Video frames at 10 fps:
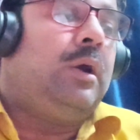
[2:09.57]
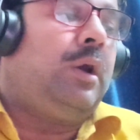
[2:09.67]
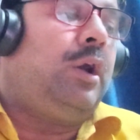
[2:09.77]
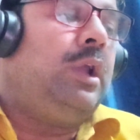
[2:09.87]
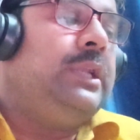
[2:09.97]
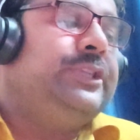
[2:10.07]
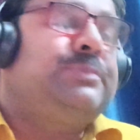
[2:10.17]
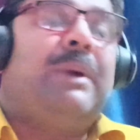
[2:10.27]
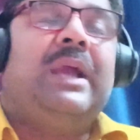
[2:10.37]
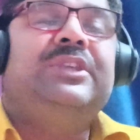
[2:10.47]
all
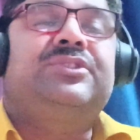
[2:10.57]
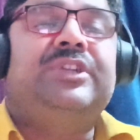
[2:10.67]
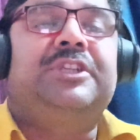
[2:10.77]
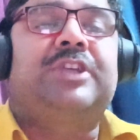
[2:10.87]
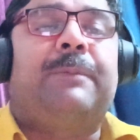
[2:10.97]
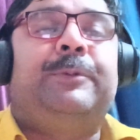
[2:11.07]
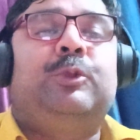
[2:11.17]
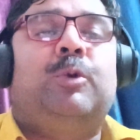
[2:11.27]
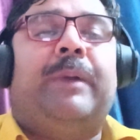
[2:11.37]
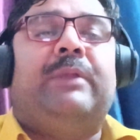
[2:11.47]
small states of
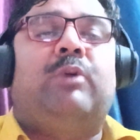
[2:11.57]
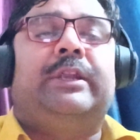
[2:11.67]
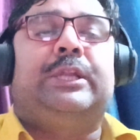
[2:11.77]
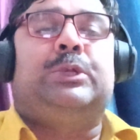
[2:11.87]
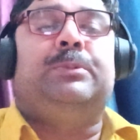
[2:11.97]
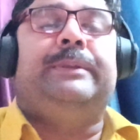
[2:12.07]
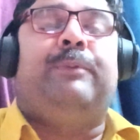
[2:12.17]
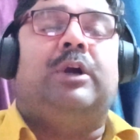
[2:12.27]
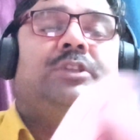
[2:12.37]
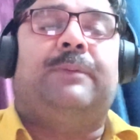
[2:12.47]
Europe and wanted to be
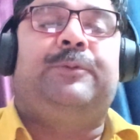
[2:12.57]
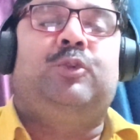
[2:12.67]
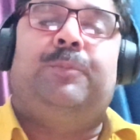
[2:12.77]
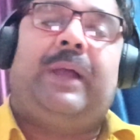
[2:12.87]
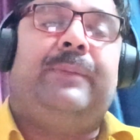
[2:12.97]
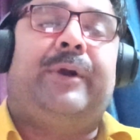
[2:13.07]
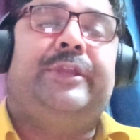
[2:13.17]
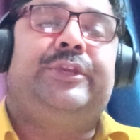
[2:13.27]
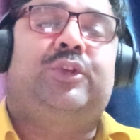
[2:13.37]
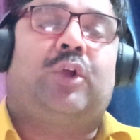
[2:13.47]
boss of Europe. I have
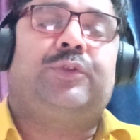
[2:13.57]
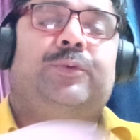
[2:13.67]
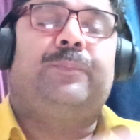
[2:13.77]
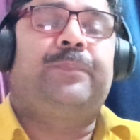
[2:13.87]
already taught you.